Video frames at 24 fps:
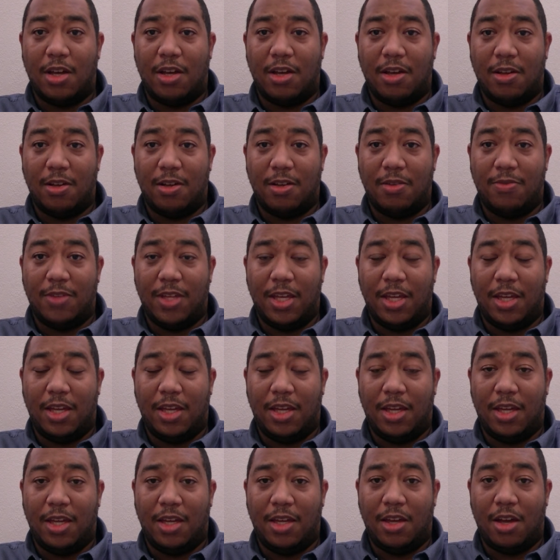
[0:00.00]
of
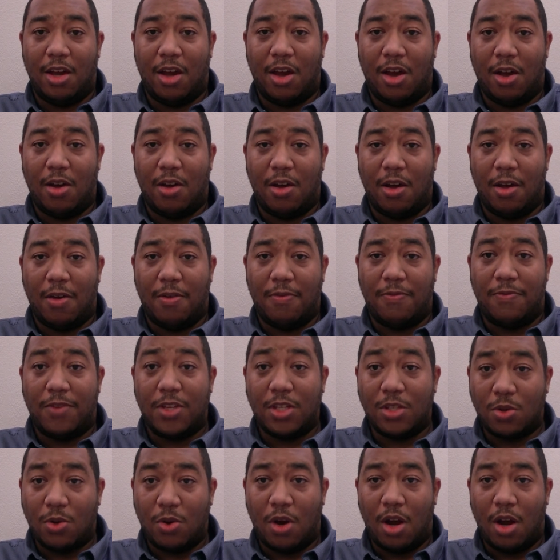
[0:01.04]
the
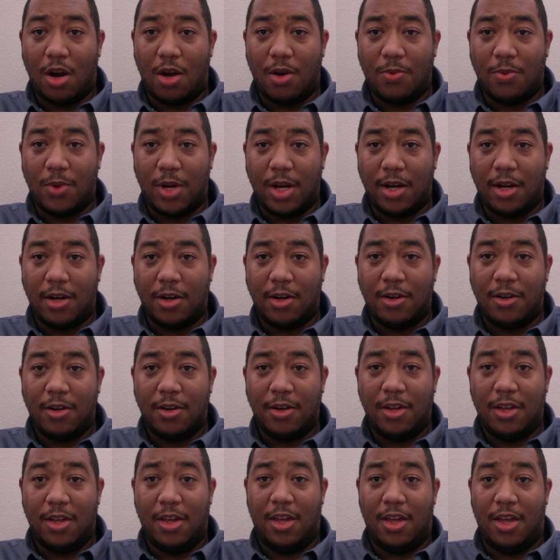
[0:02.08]
physical hardware
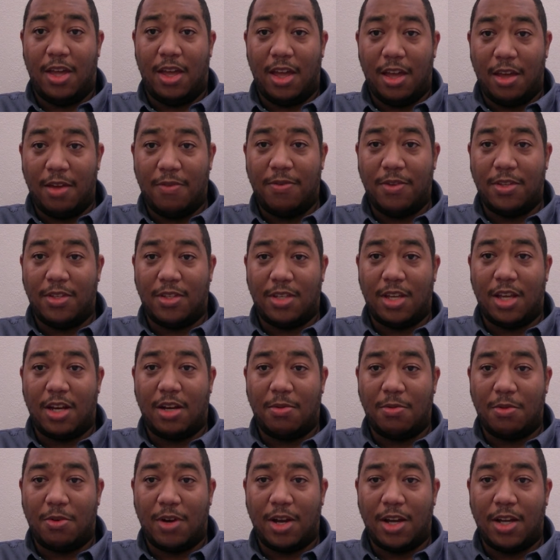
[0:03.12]
if it's set
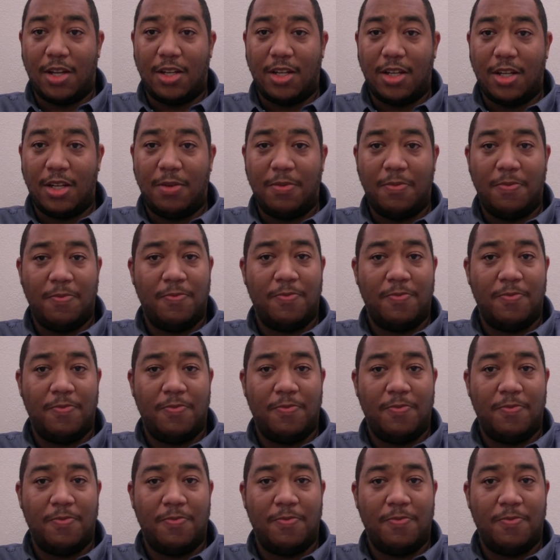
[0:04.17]
up correctly.